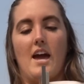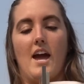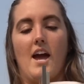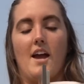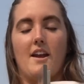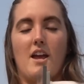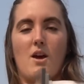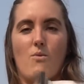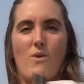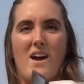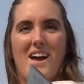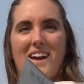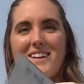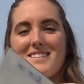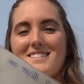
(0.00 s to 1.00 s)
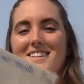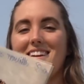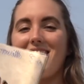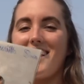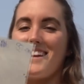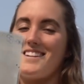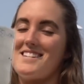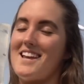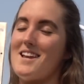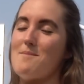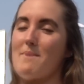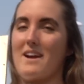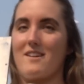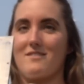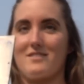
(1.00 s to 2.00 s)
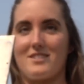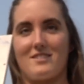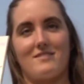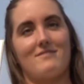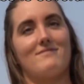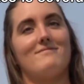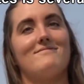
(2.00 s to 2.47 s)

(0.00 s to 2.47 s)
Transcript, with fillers: and it weighs ten pounds.